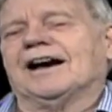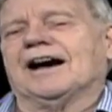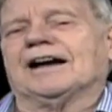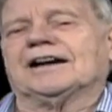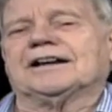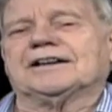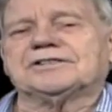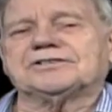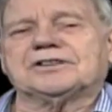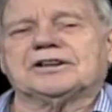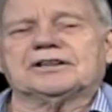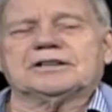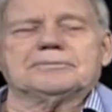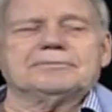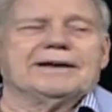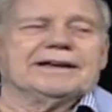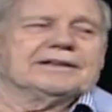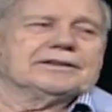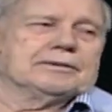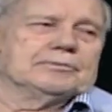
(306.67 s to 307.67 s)
and I started to
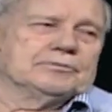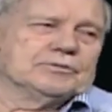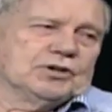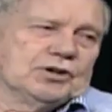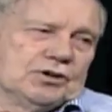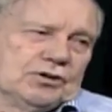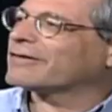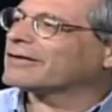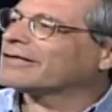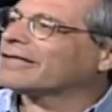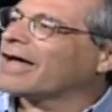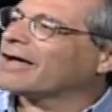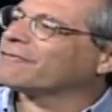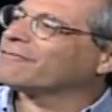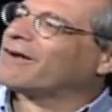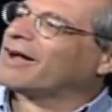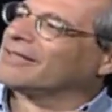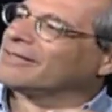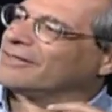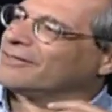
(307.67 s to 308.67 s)
make the, them nervous. o'clock
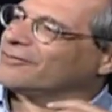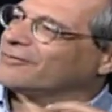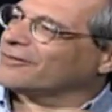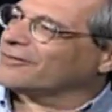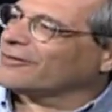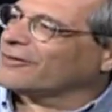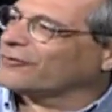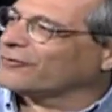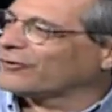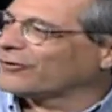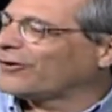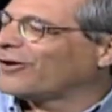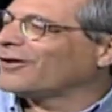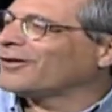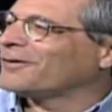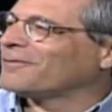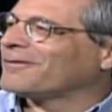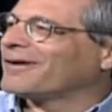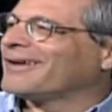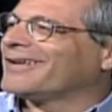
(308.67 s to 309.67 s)
follies, yeah. to
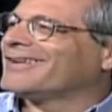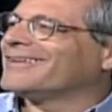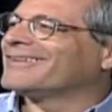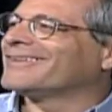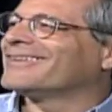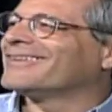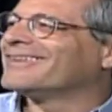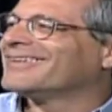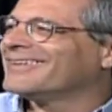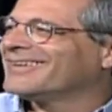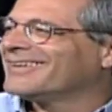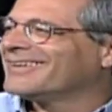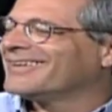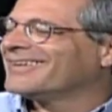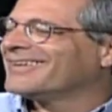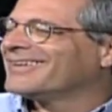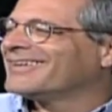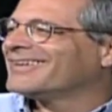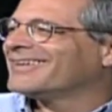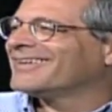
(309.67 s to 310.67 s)
call them, right? and I
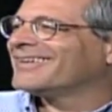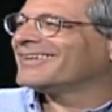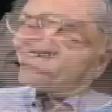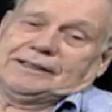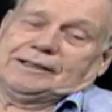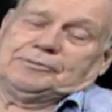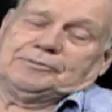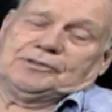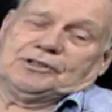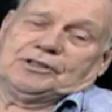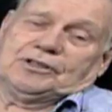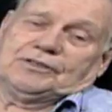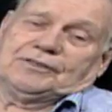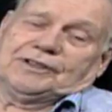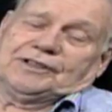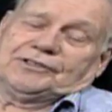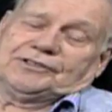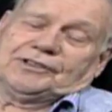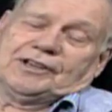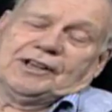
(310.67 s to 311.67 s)
started to make them
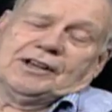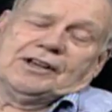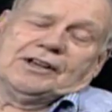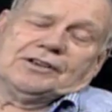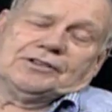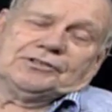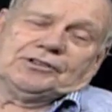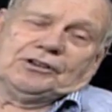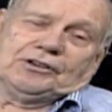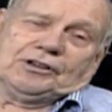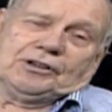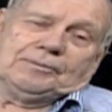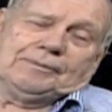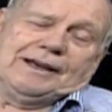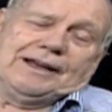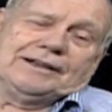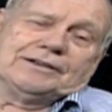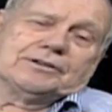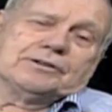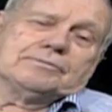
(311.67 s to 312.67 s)
nervous. So
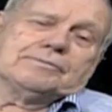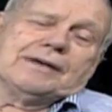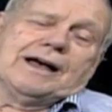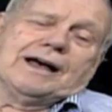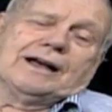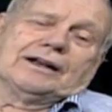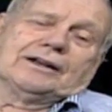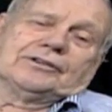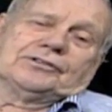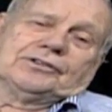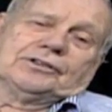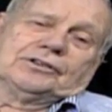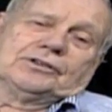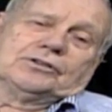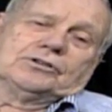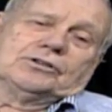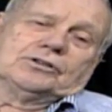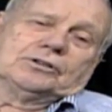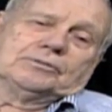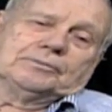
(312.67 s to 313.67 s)
Commander Madison
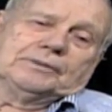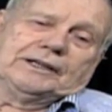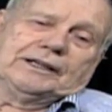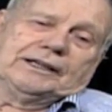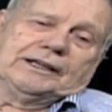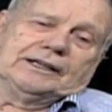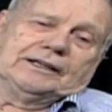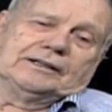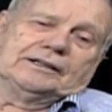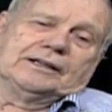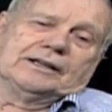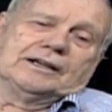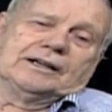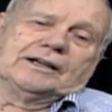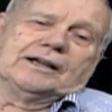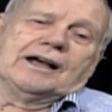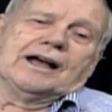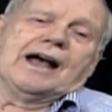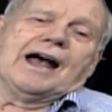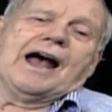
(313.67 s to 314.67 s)
called me in
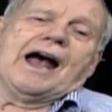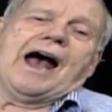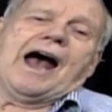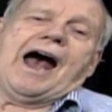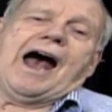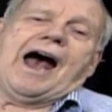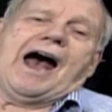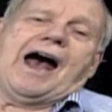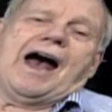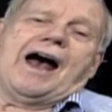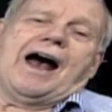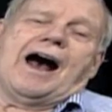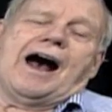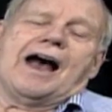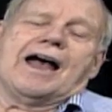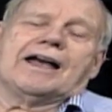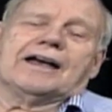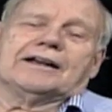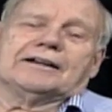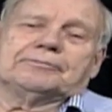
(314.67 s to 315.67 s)

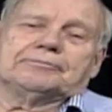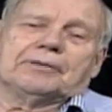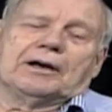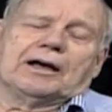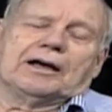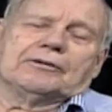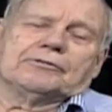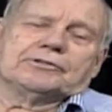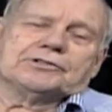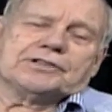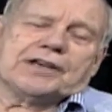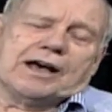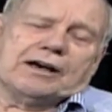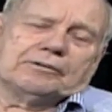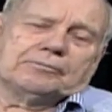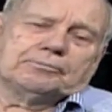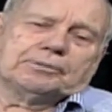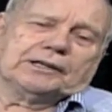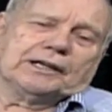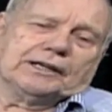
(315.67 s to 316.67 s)
I, had I was
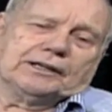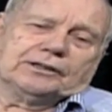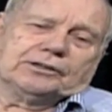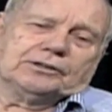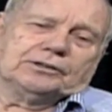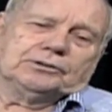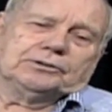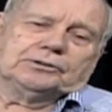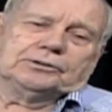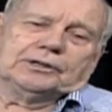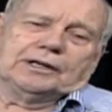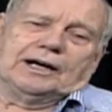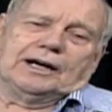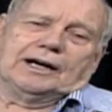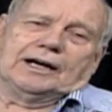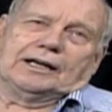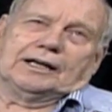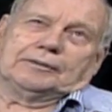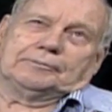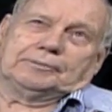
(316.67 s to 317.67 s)
out in Pleiku.
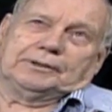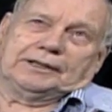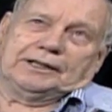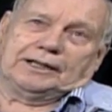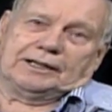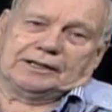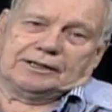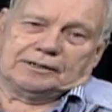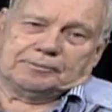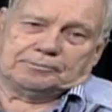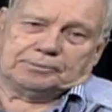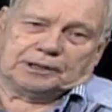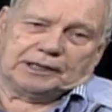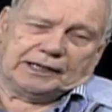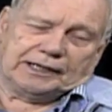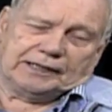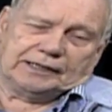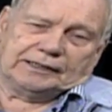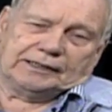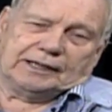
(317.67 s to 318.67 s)
I had been hit in a
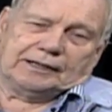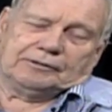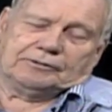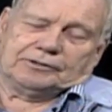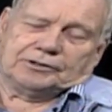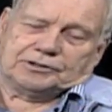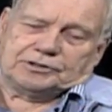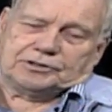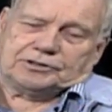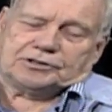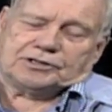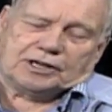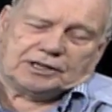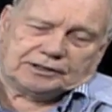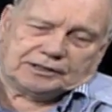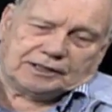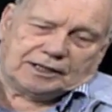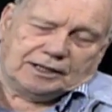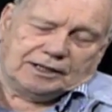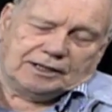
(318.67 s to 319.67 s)
plane that was shot,